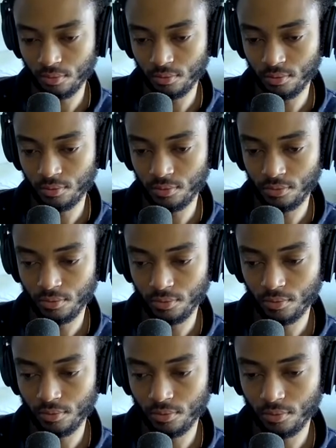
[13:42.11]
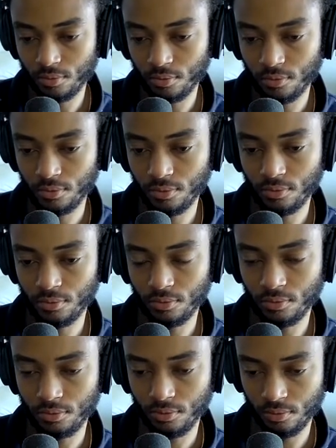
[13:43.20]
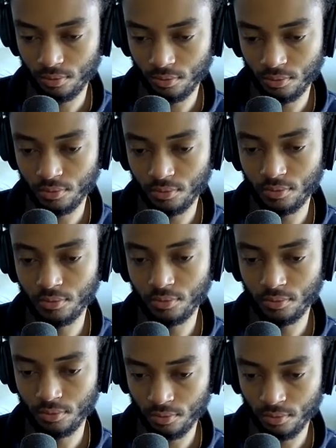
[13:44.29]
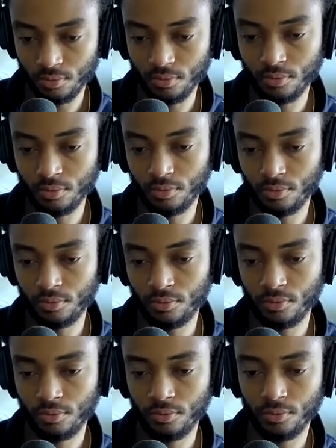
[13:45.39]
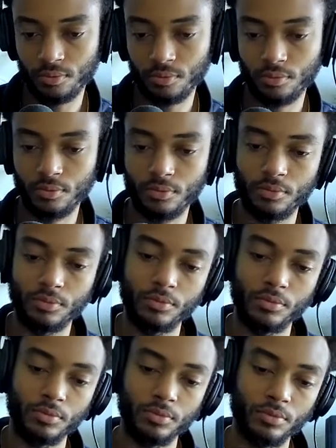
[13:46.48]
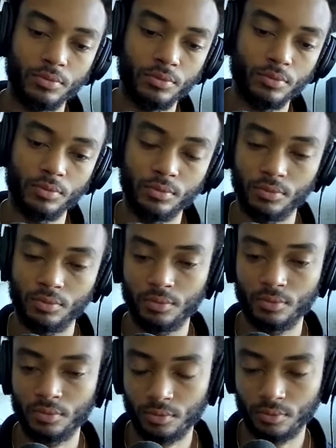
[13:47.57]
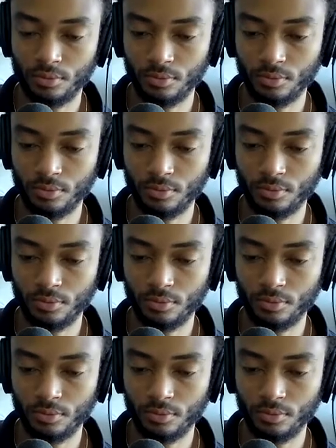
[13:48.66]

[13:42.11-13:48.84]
The person shown says nothing.